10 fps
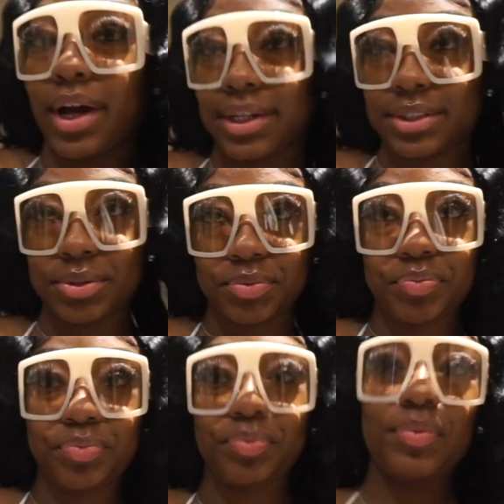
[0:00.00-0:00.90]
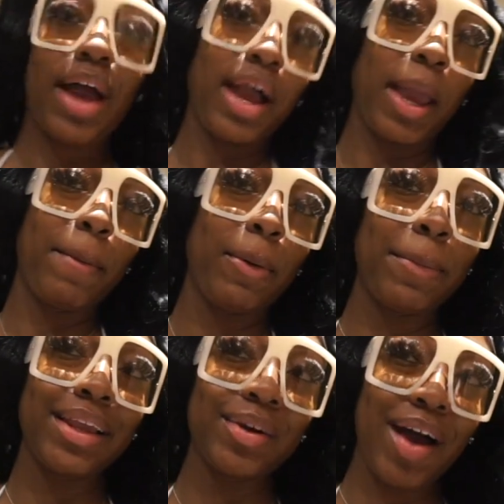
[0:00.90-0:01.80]
Guys, I came up with
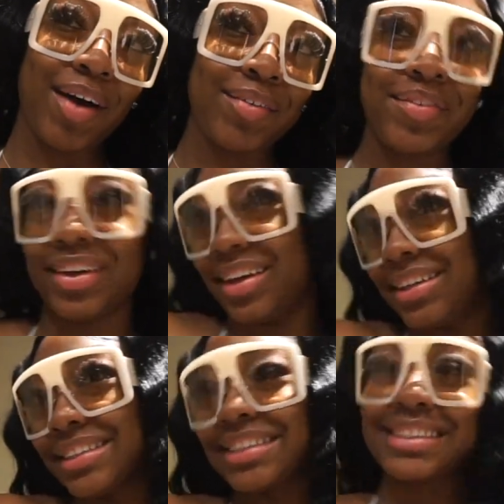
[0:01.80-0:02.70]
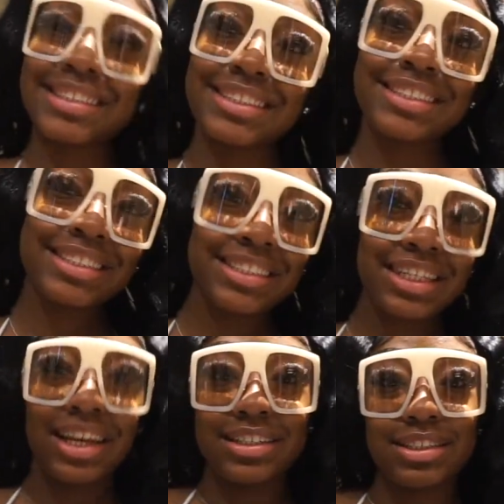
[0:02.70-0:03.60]
my little outfit.
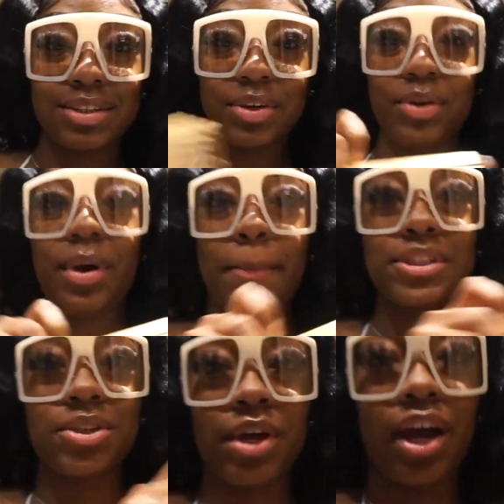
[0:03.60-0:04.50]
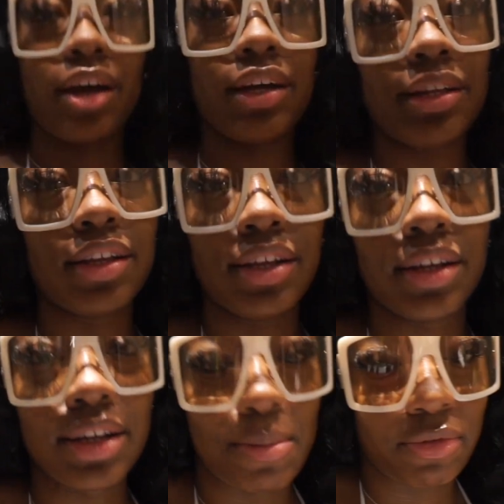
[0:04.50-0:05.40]
Is it so cute? I'm gonna show y'all in
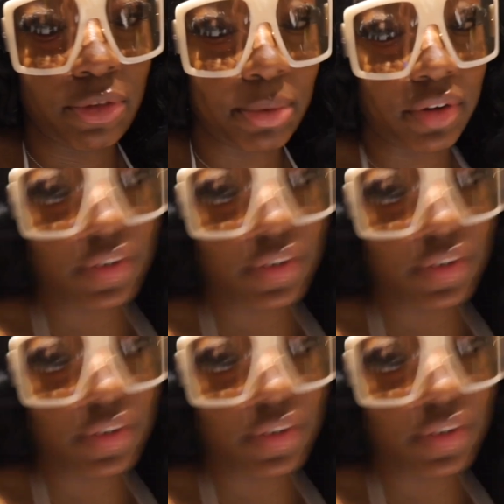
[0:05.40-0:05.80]
the little bit